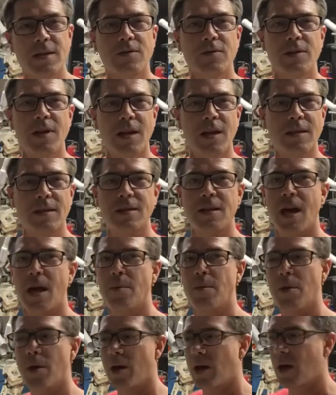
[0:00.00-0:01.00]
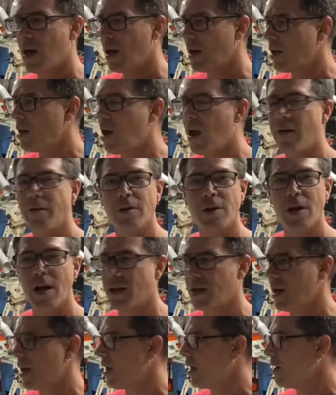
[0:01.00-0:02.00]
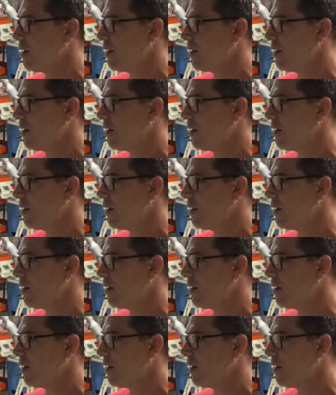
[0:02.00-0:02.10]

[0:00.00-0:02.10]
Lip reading: for taking the time, and y'all have a great day.